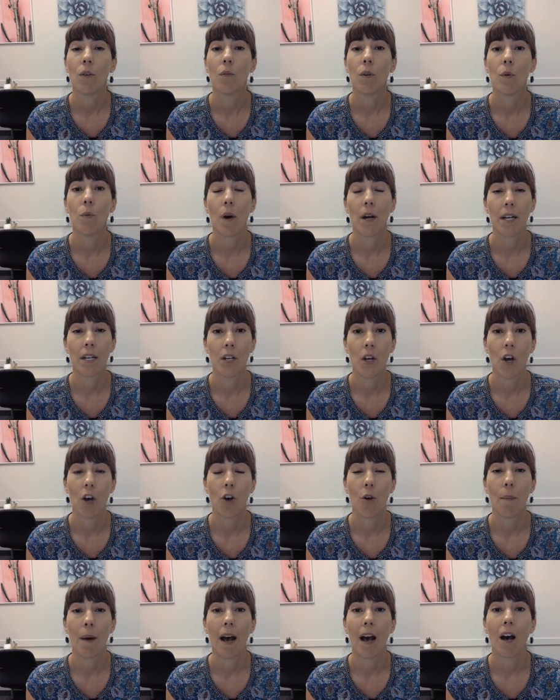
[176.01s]
We want to know
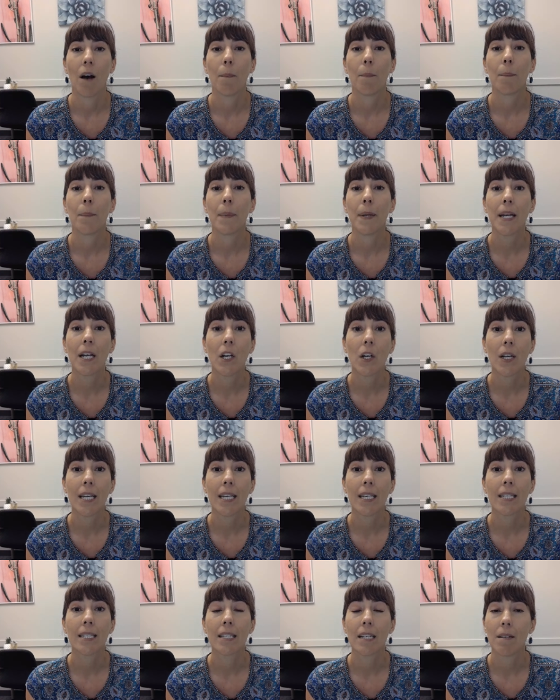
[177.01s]
about
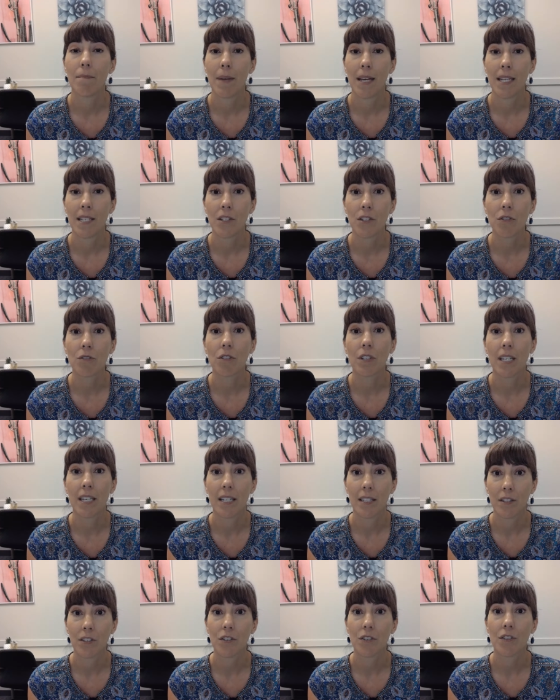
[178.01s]
periods and menstrual
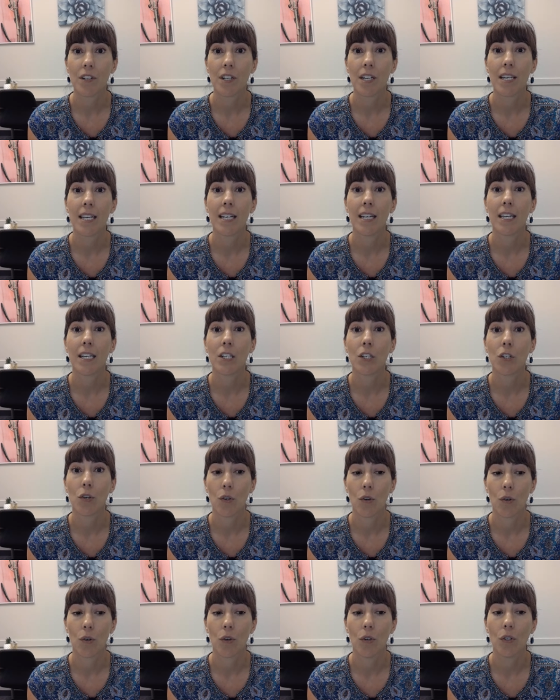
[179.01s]
history in
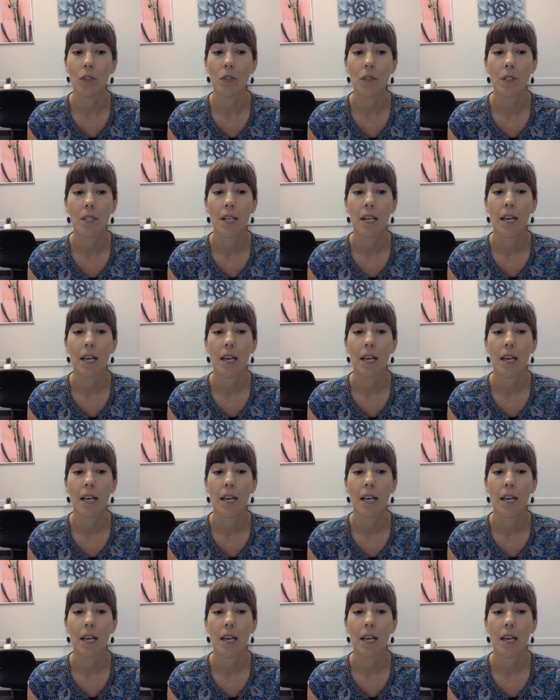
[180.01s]
girls.